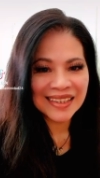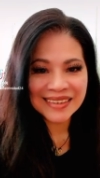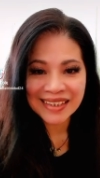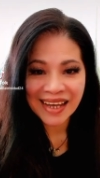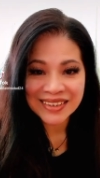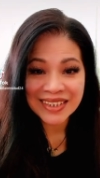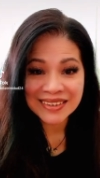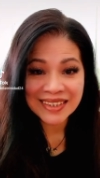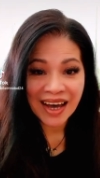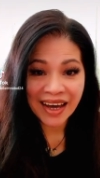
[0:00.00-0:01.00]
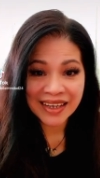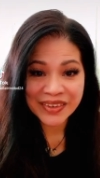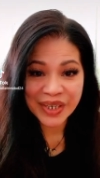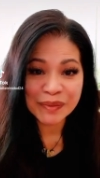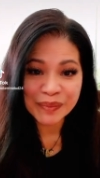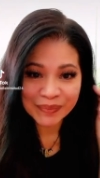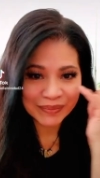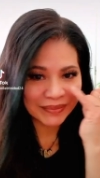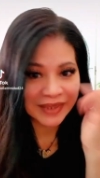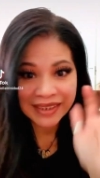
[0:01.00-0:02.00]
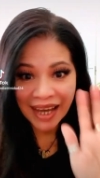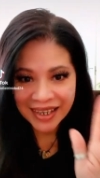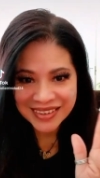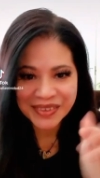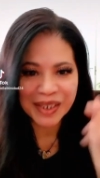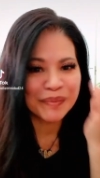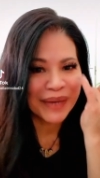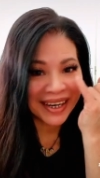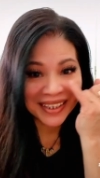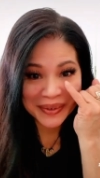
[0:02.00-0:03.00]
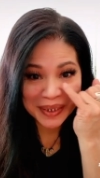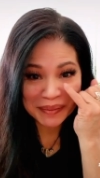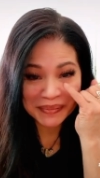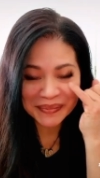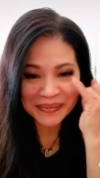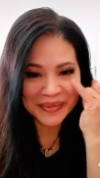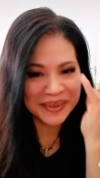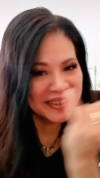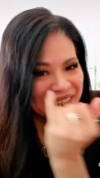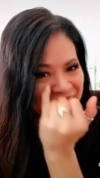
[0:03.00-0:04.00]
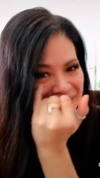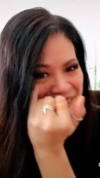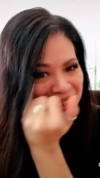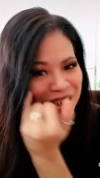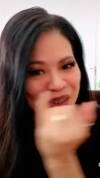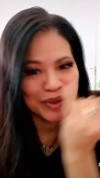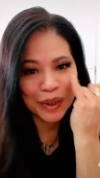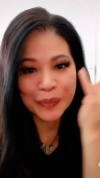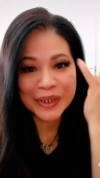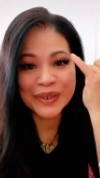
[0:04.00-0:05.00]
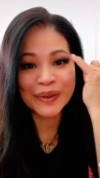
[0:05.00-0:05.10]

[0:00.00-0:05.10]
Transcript: The next is the eye cream, not ice cream, eye cream. Yes, you top it